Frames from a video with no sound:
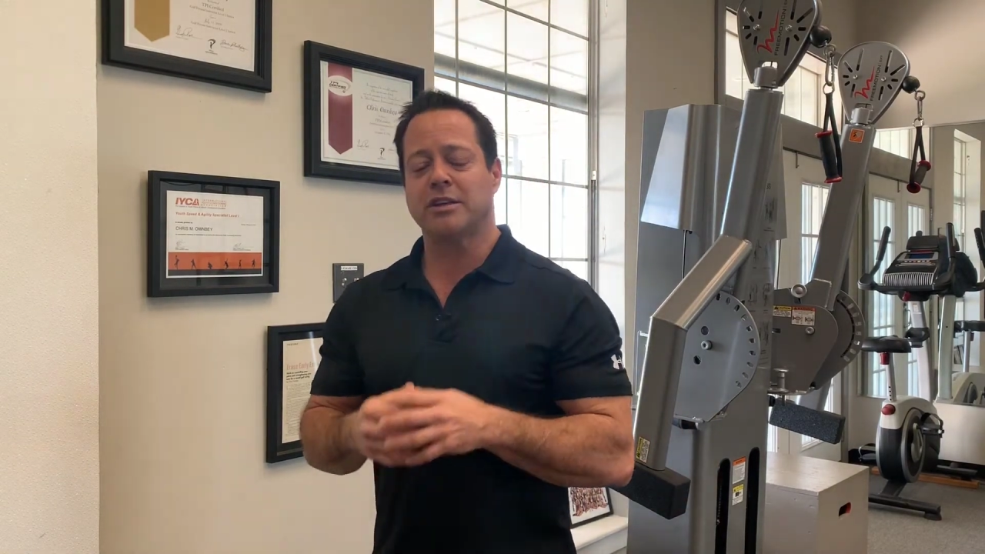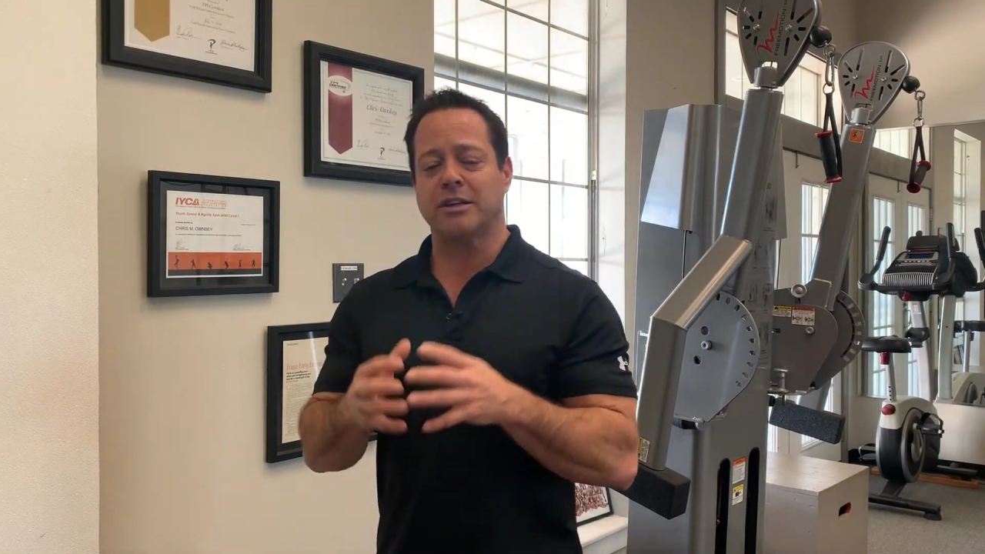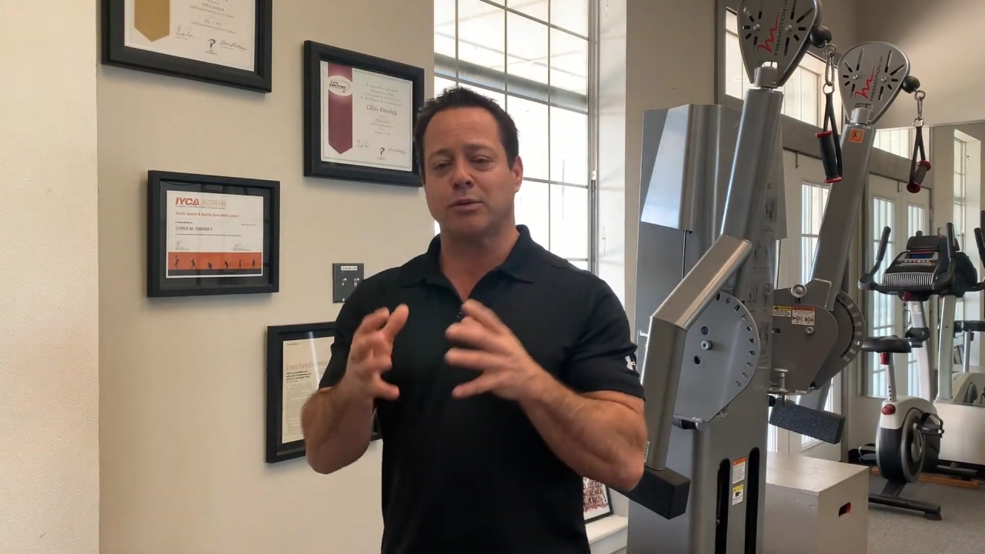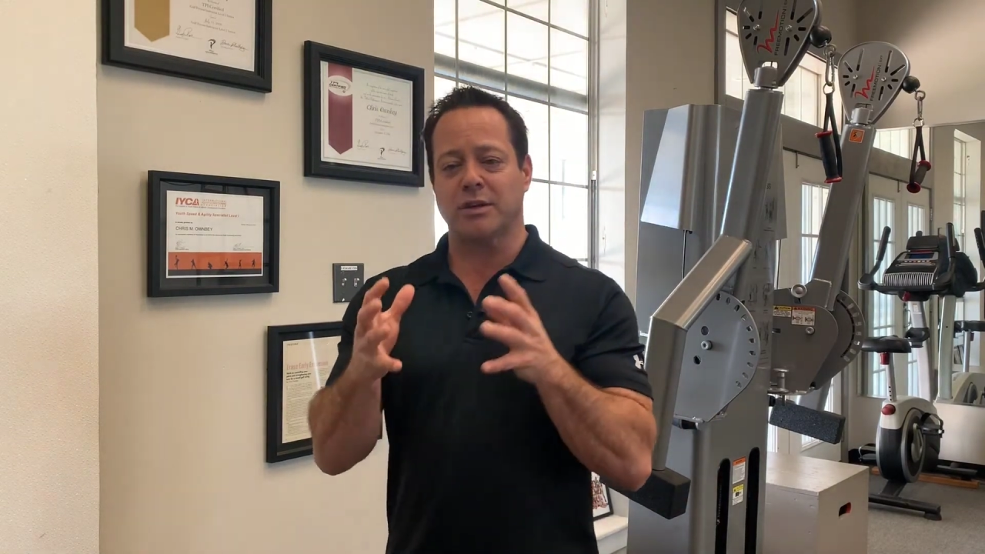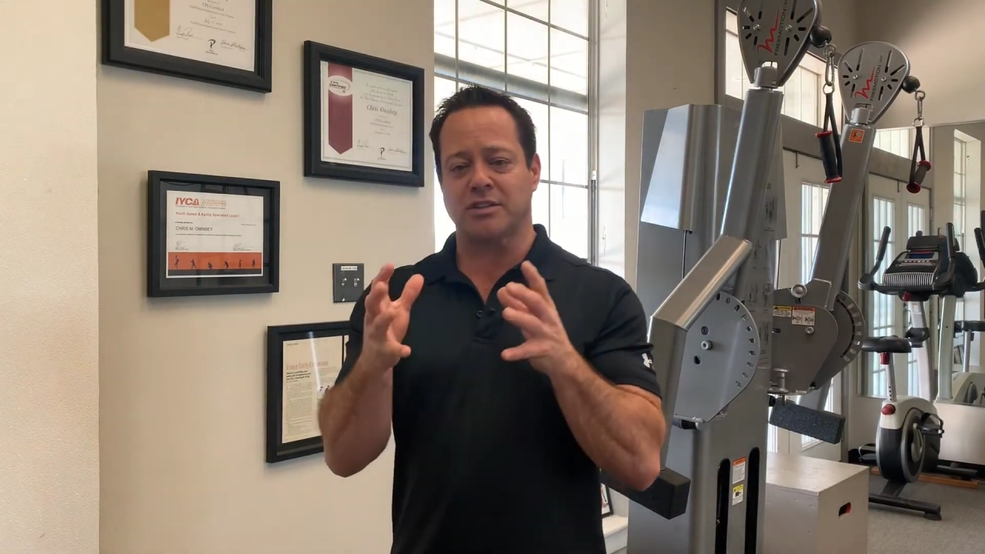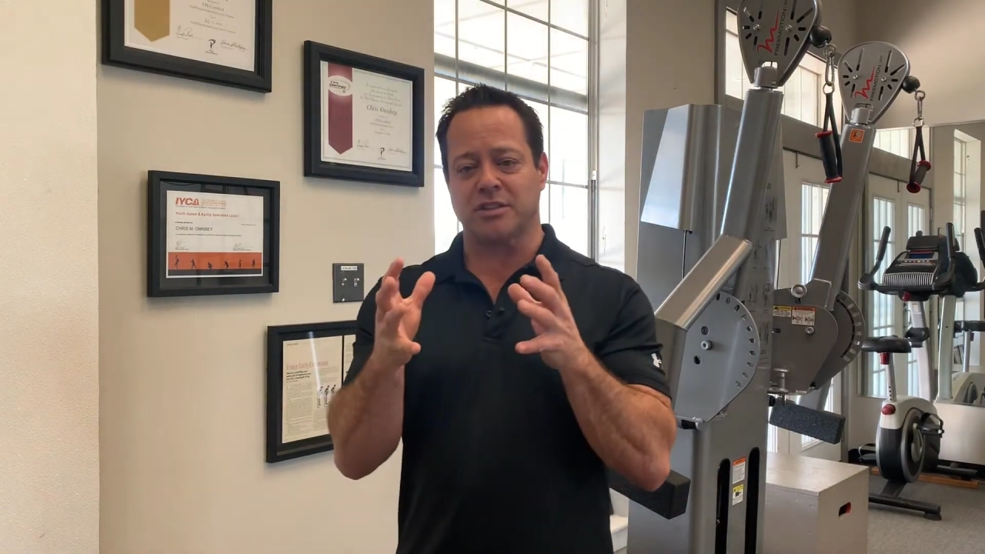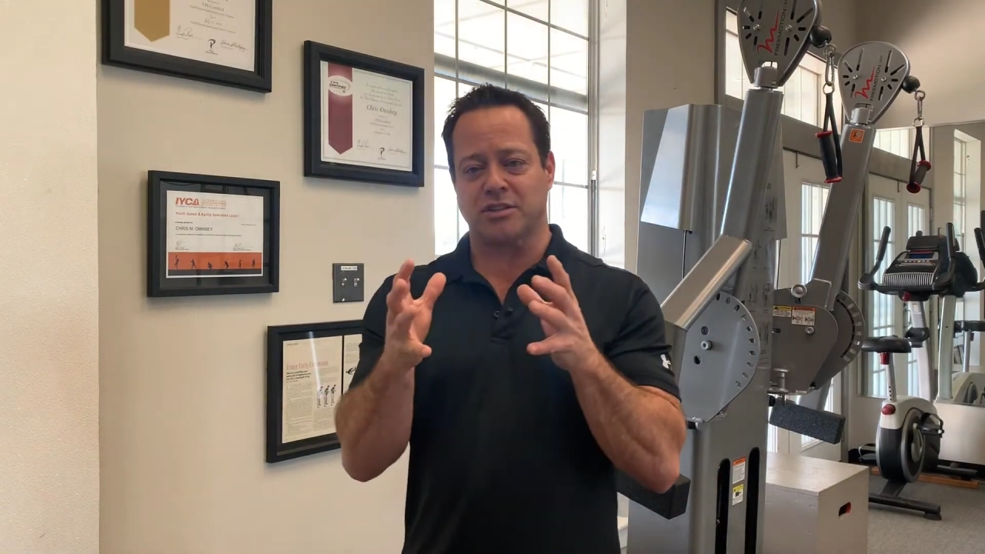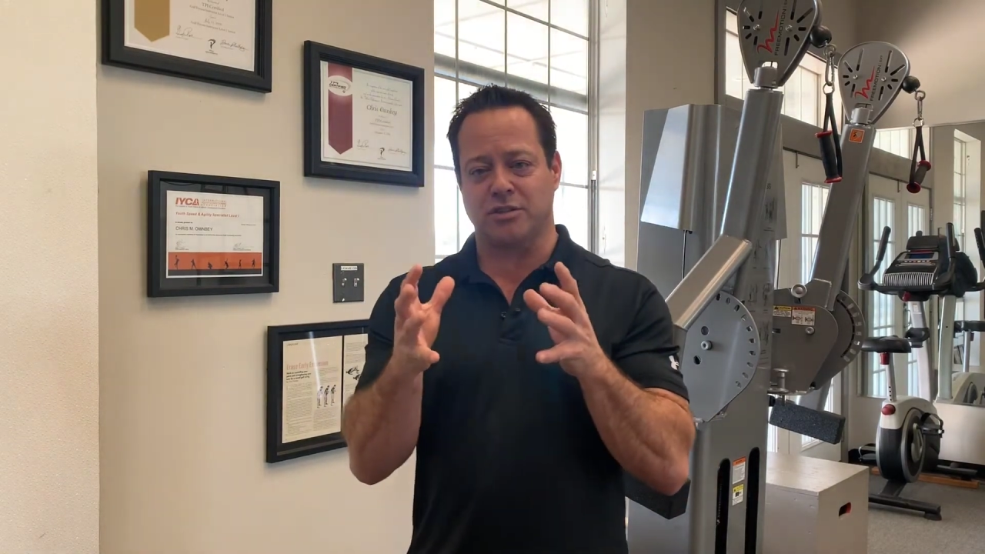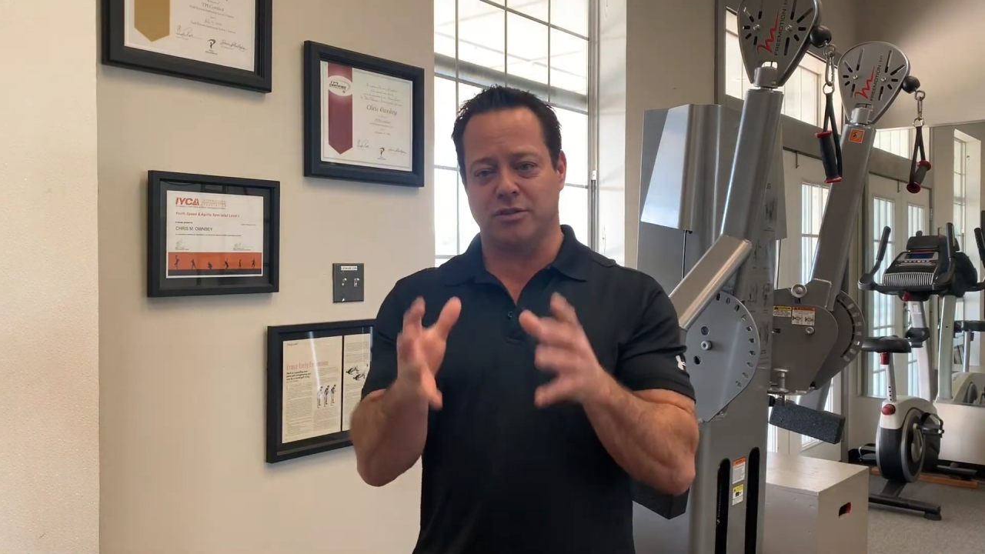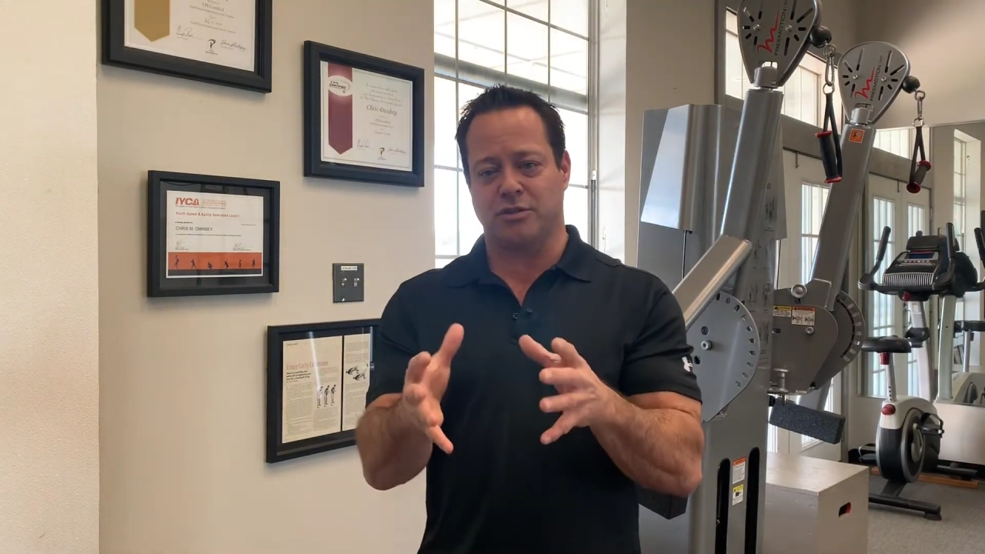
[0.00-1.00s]

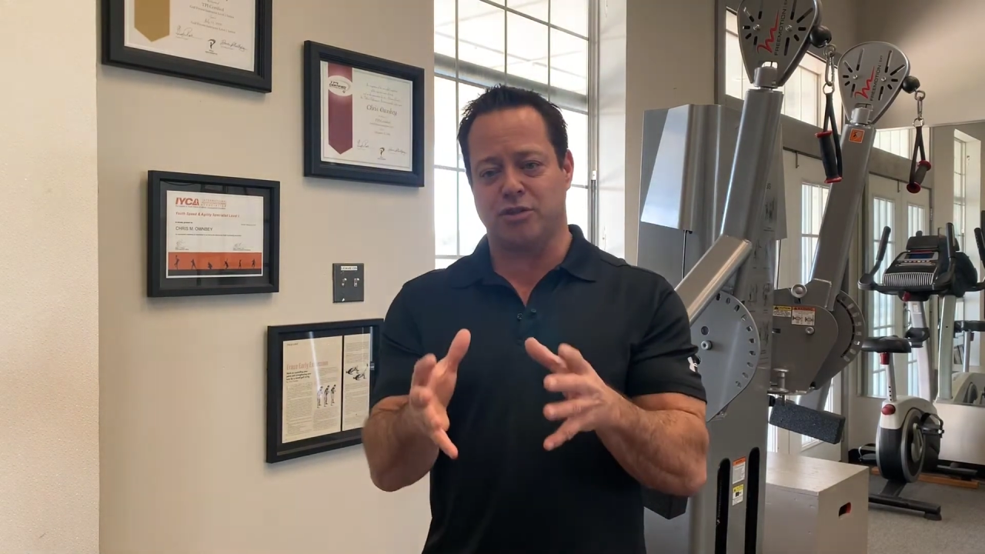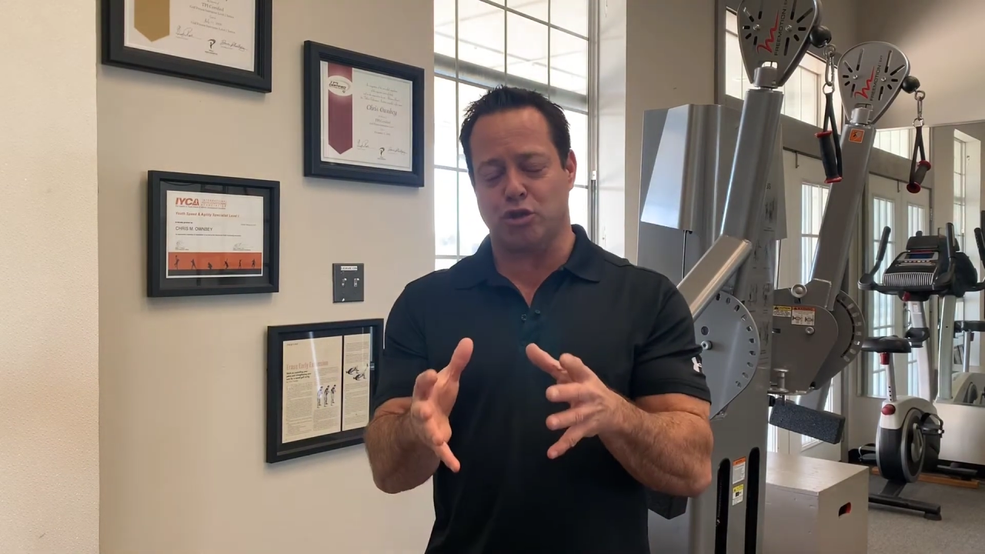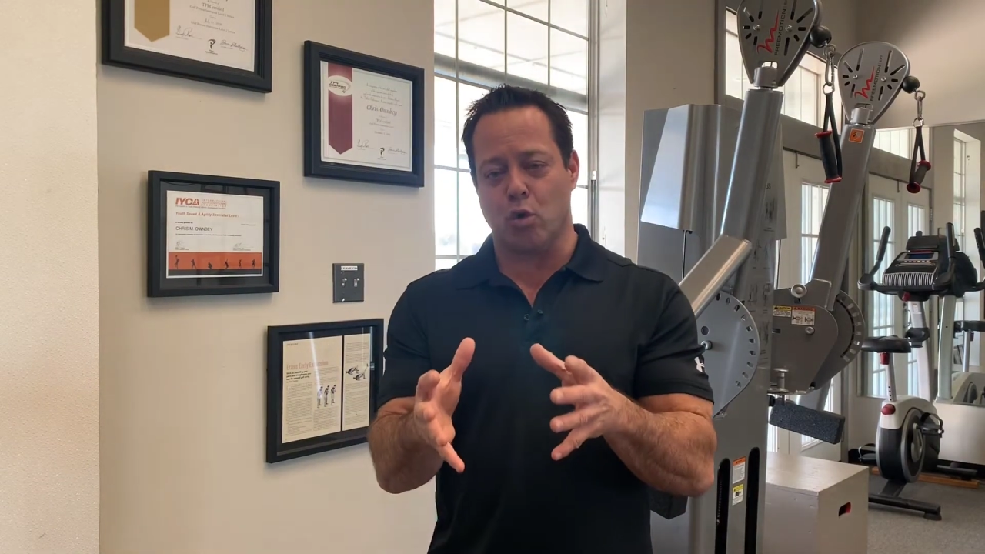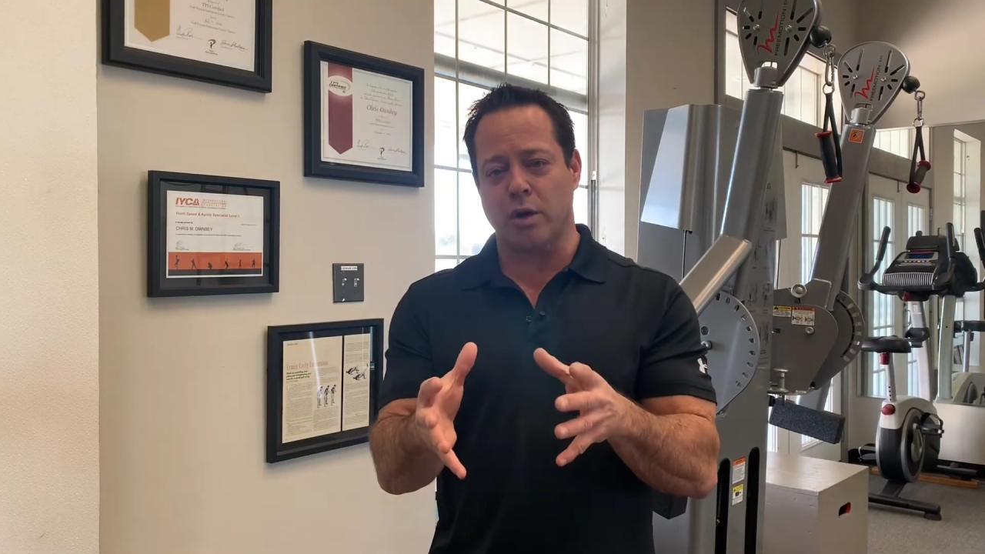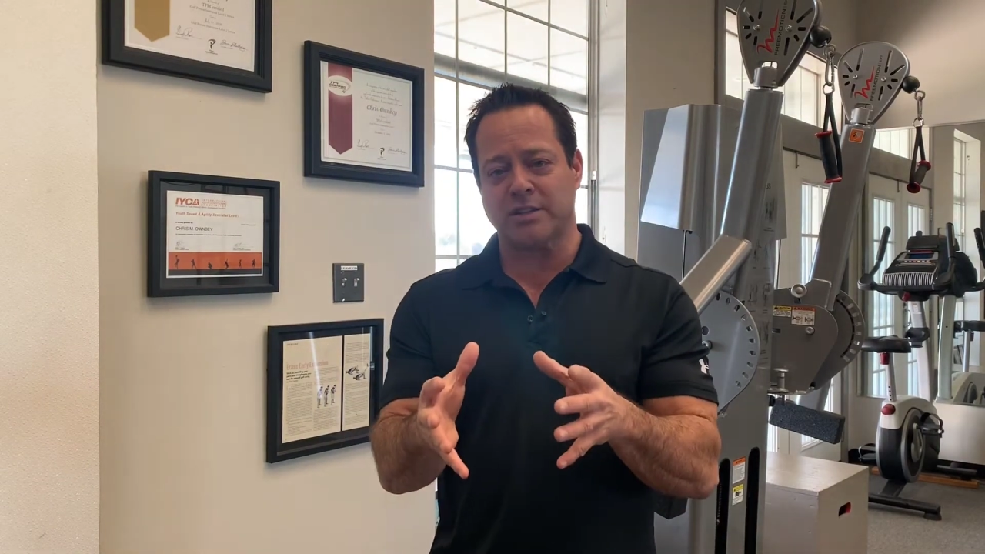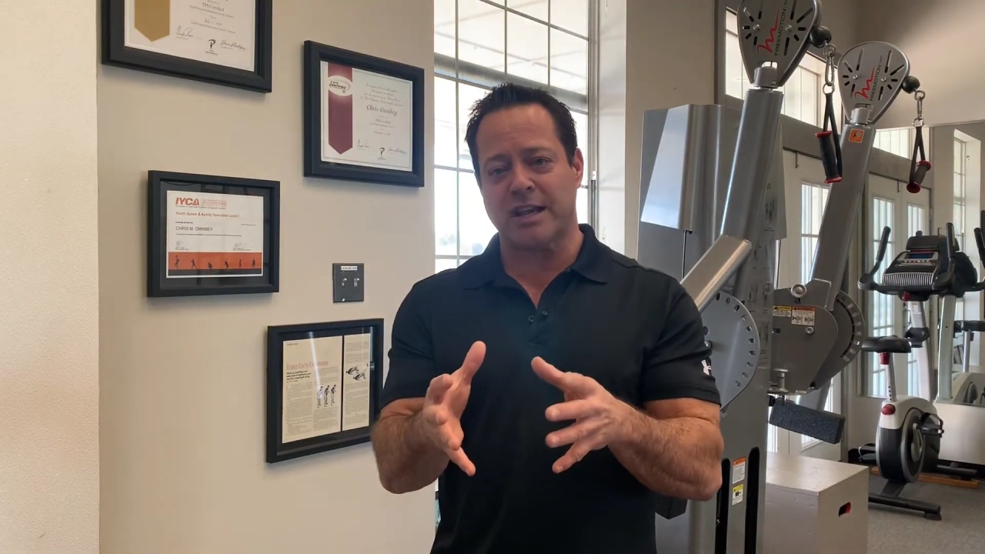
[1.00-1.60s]
decreases joints,